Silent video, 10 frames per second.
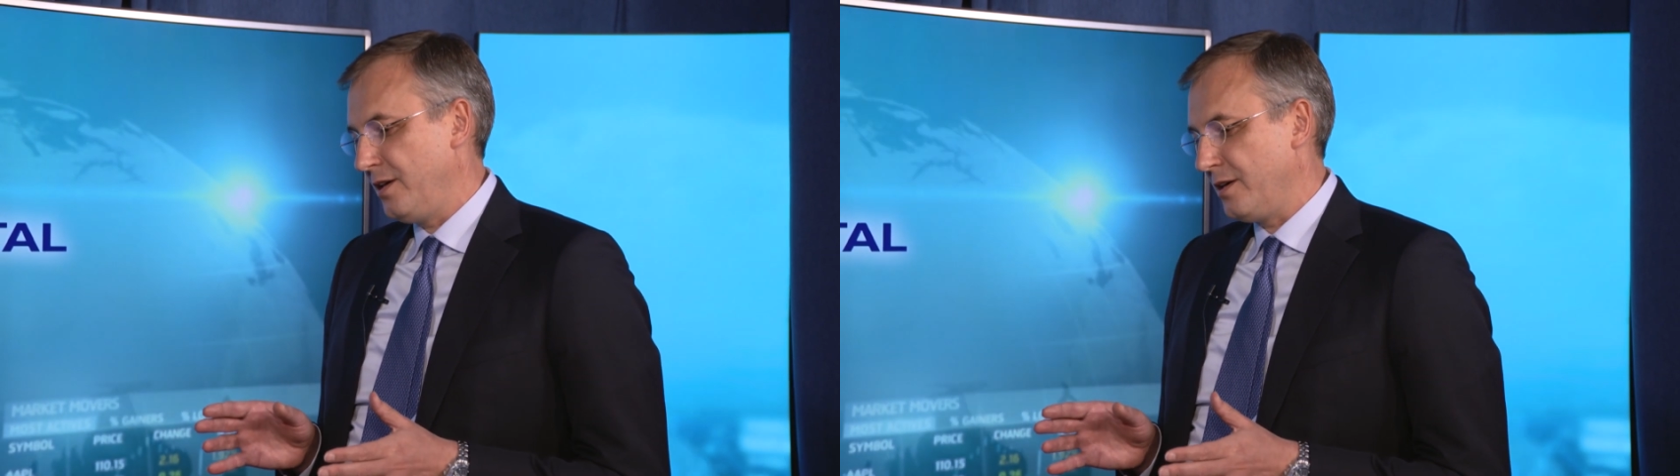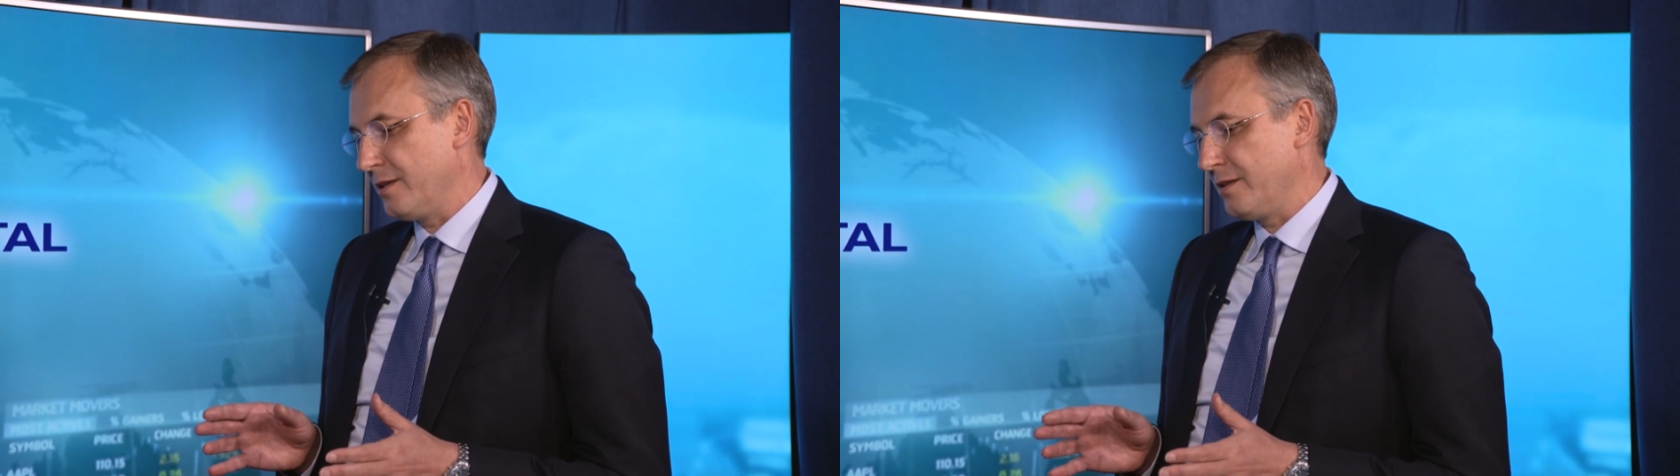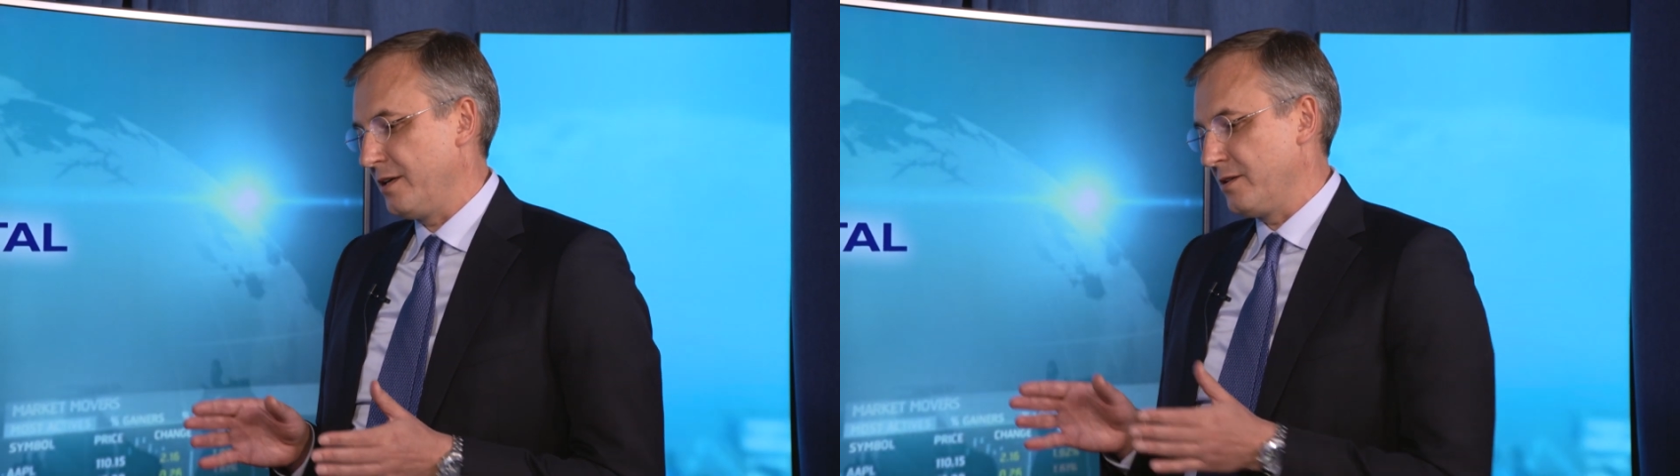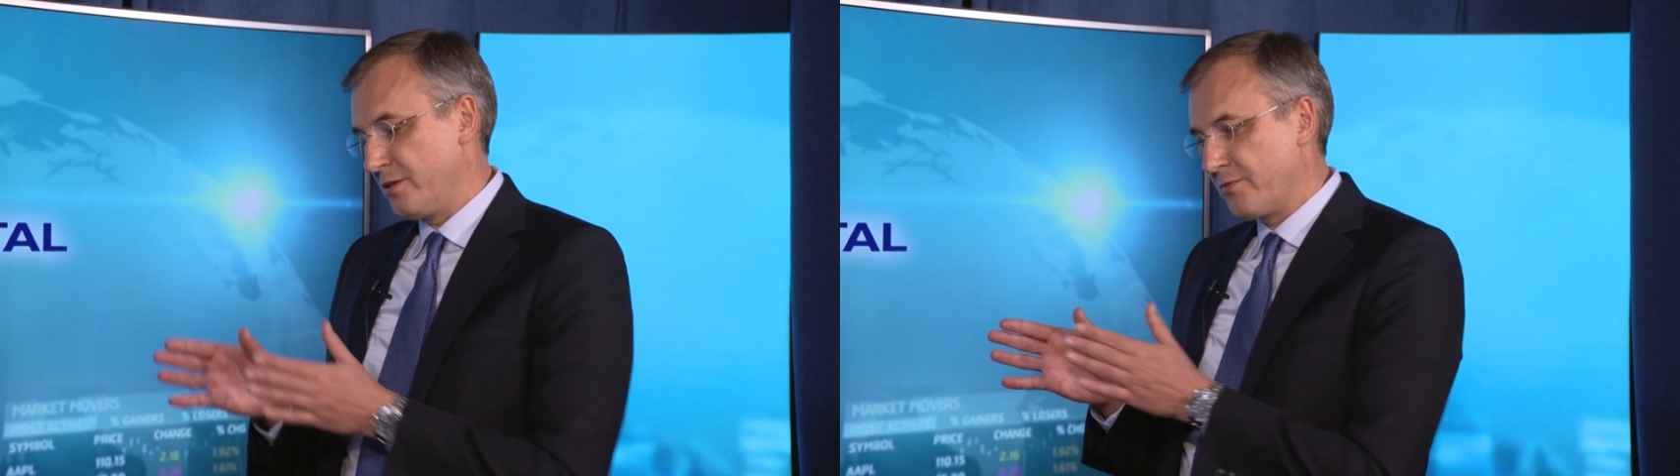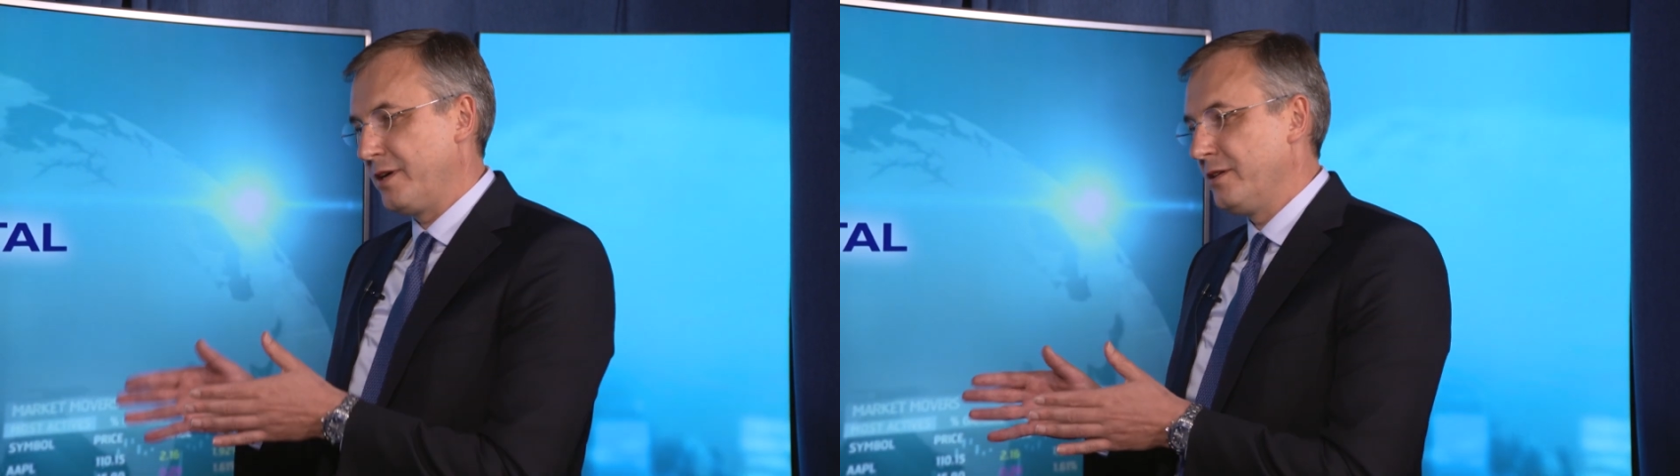here
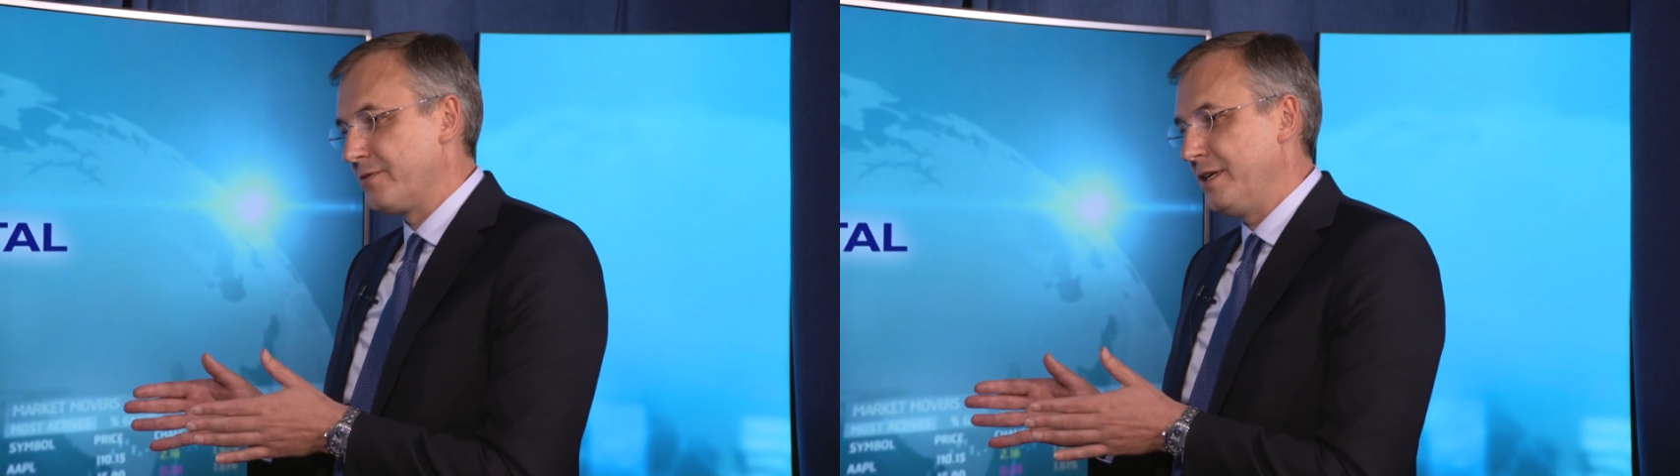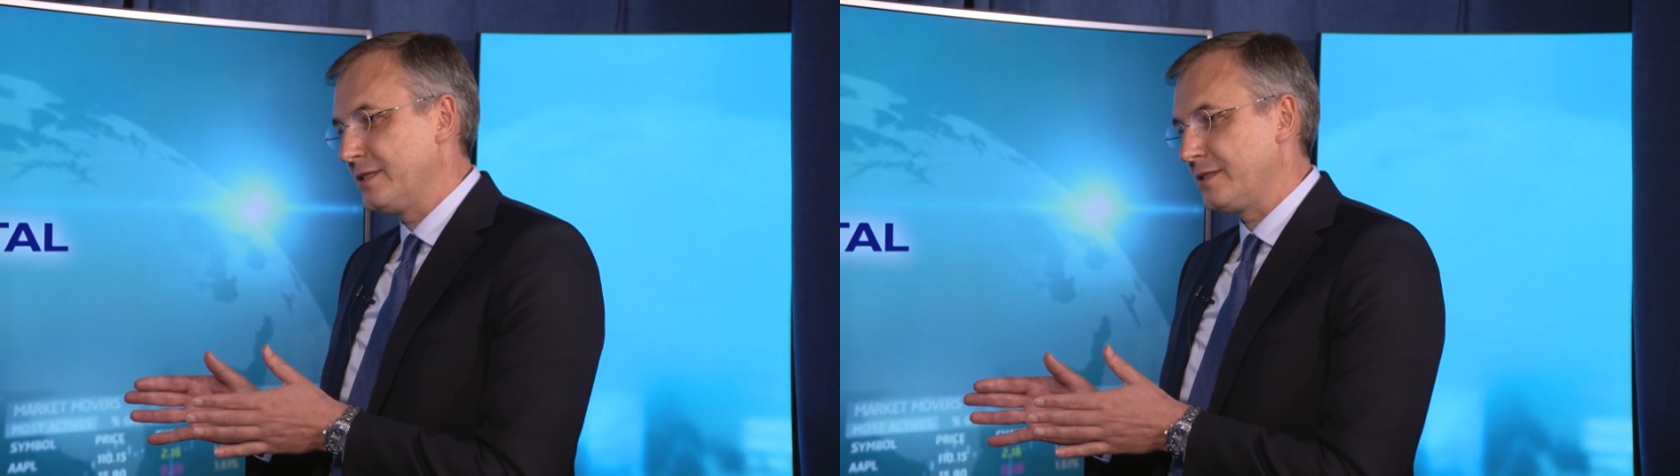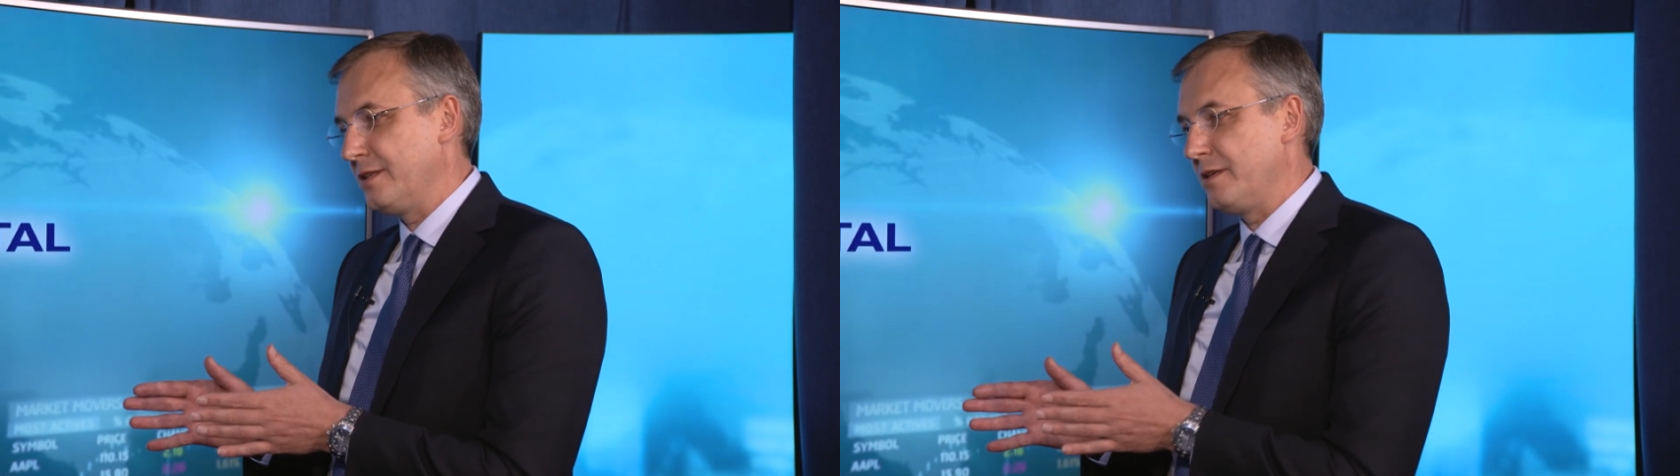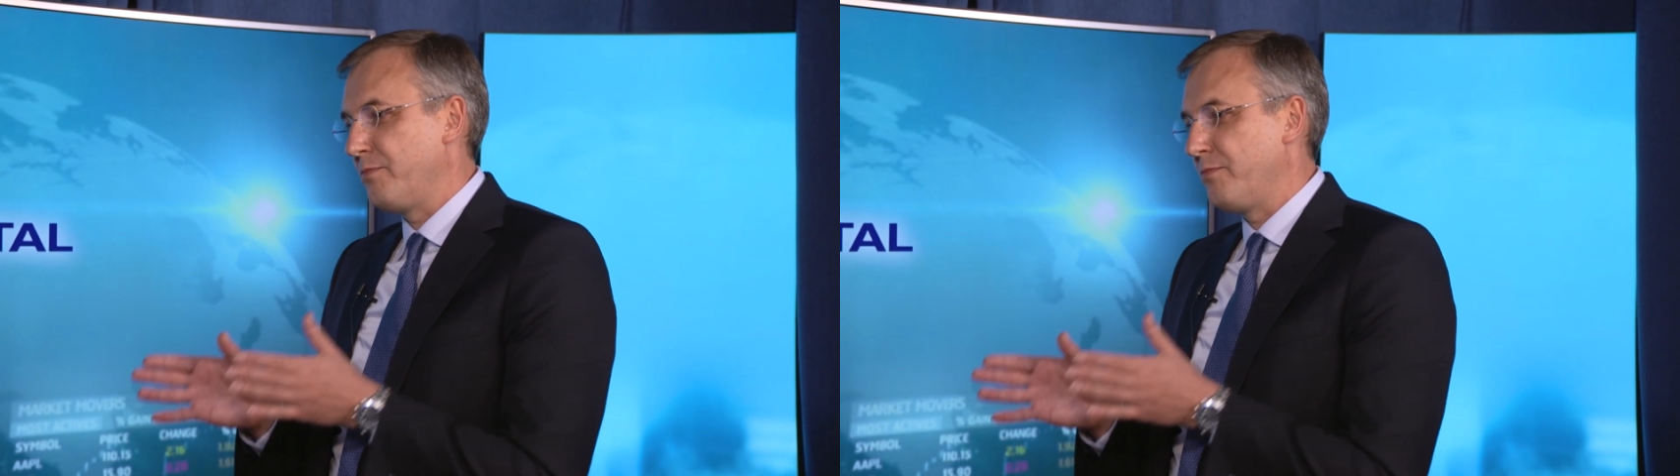the real risks and